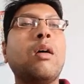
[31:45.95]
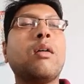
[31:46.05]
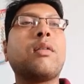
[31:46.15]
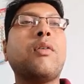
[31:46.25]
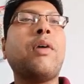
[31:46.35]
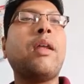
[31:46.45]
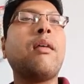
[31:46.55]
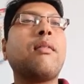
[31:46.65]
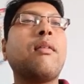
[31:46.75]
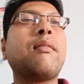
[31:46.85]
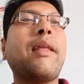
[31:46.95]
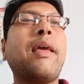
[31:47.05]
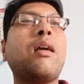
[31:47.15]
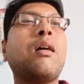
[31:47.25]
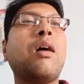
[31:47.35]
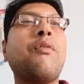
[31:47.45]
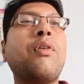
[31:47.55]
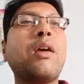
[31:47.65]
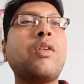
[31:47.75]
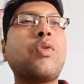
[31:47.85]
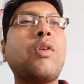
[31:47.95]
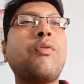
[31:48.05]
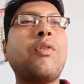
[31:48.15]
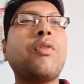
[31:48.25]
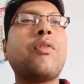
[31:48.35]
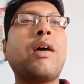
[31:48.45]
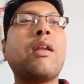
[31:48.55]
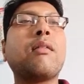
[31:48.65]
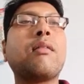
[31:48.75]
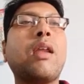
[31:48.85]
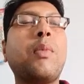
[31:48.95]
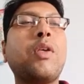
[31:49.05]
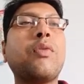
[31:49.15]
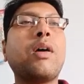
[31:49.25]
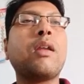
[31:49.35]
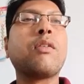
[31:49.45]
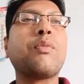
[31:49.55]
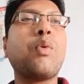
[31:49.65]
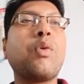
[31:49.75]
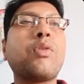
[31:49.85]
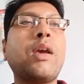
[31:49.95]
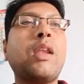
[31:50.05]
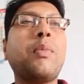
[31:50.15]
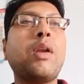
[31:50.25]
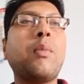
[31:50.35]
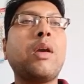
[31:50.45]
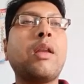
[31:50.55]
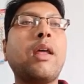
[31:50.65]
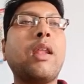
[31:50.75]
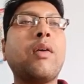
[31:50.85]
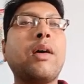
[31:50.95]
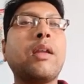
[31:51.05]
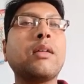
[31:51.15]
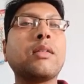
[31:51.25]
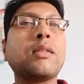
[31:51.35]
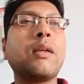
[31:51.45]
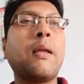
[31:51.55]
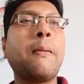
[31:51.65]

Some viruses like African swine fever virus, rabies virus, porcine epidemic diarrhea virus,